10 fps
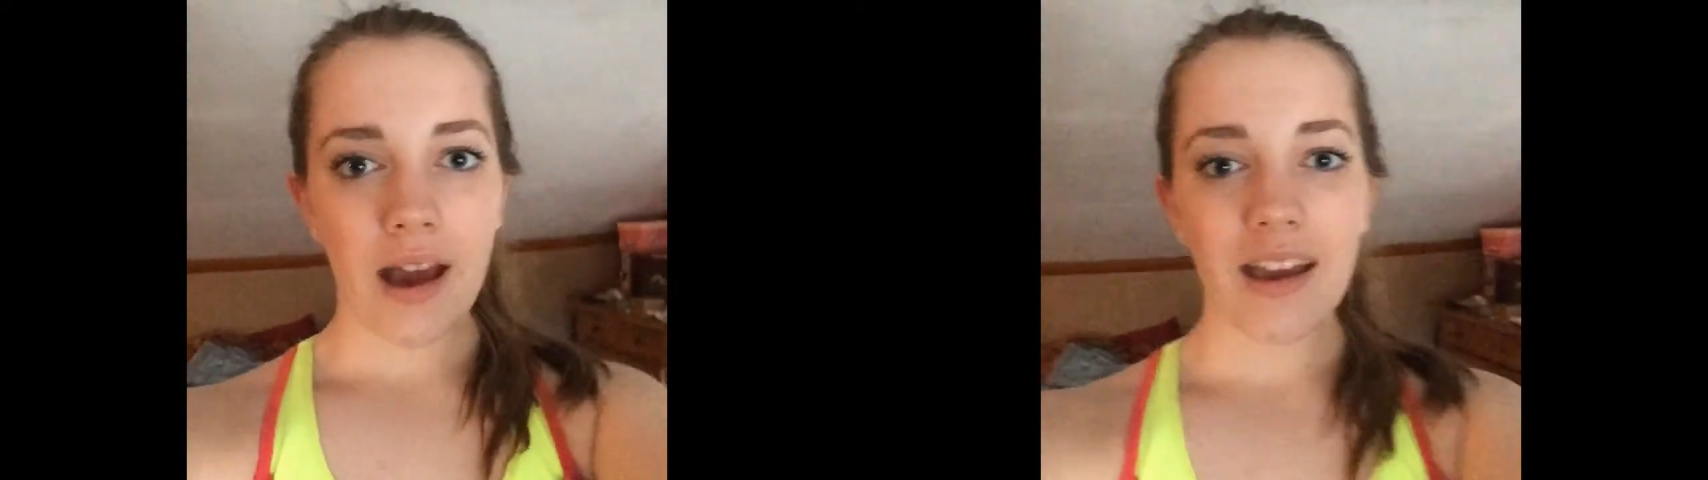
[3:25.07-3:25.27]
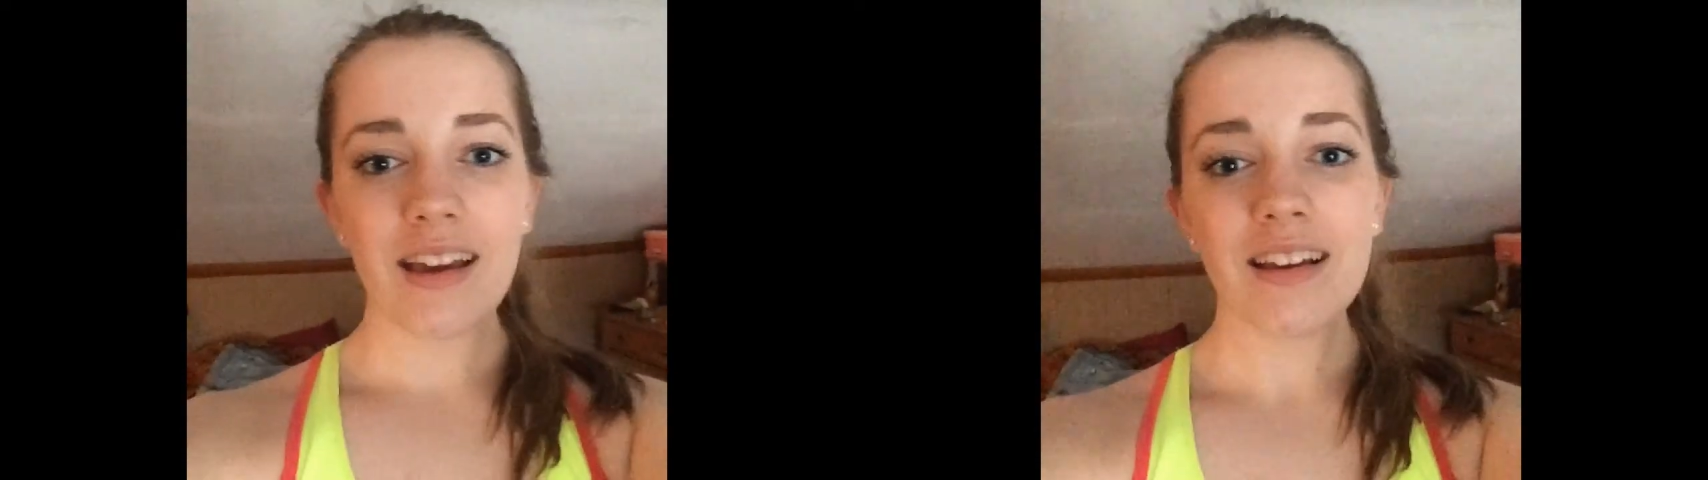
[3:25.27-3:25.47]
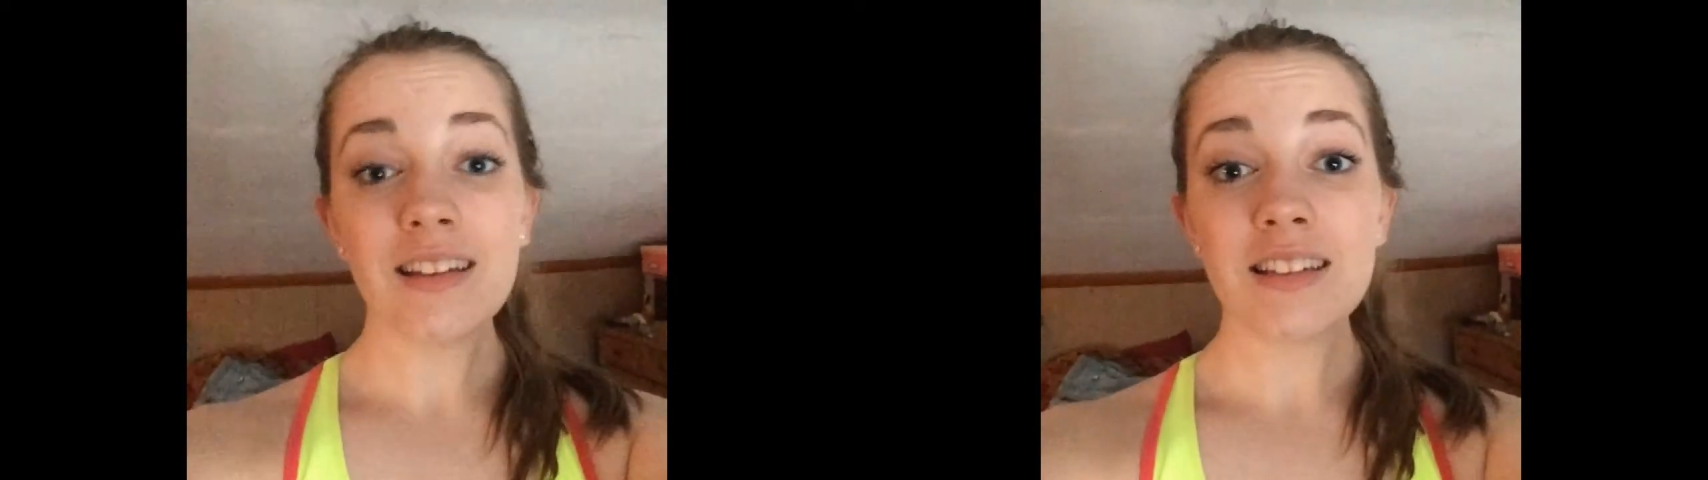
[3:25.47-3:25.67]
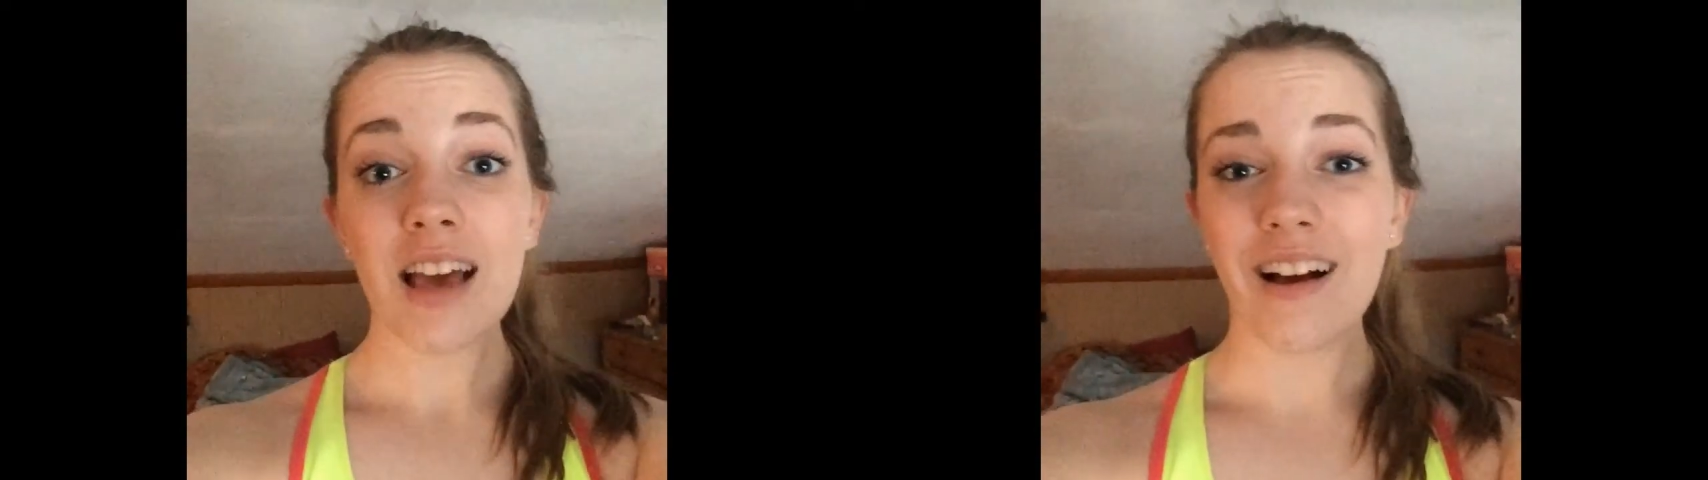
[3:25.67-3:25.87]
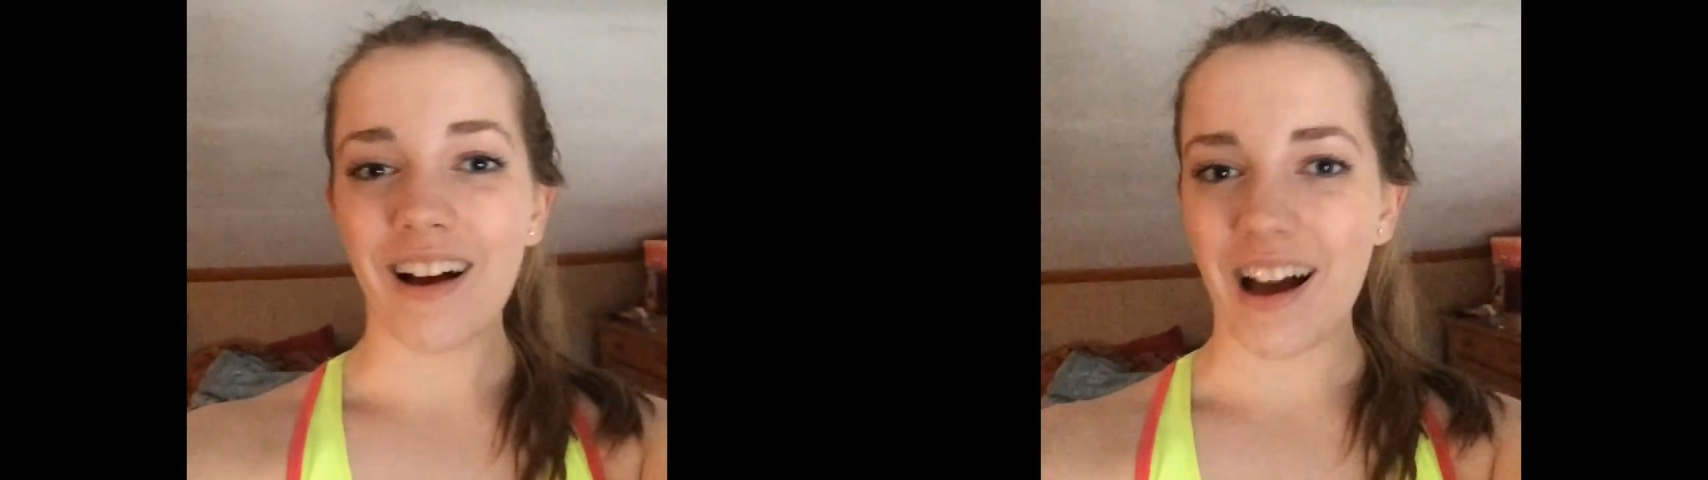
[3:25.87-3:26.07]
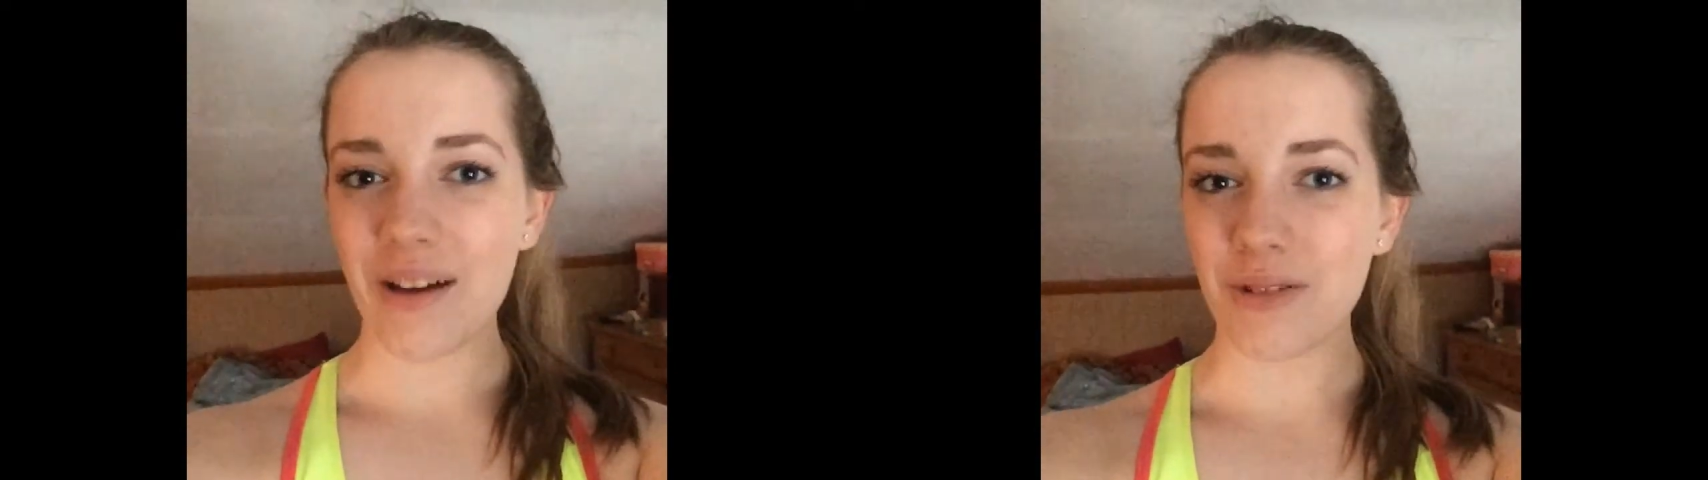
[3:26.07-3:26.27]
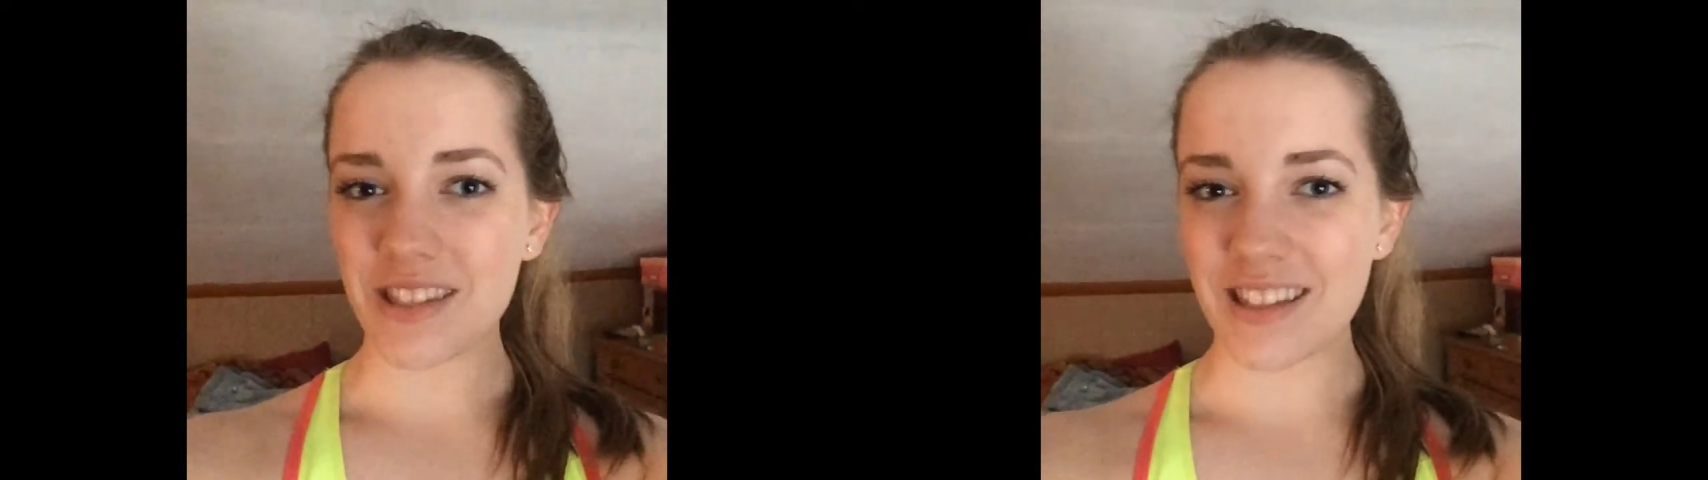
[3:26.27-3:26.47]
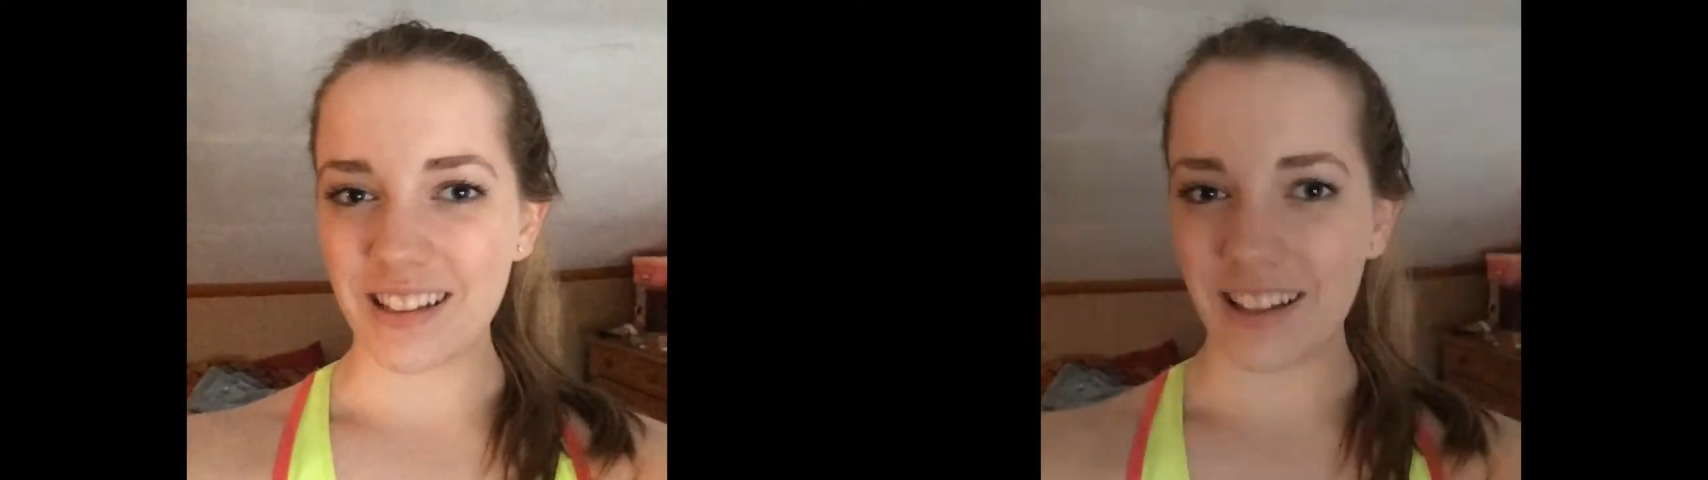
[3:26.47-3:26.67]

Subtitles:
and I will see you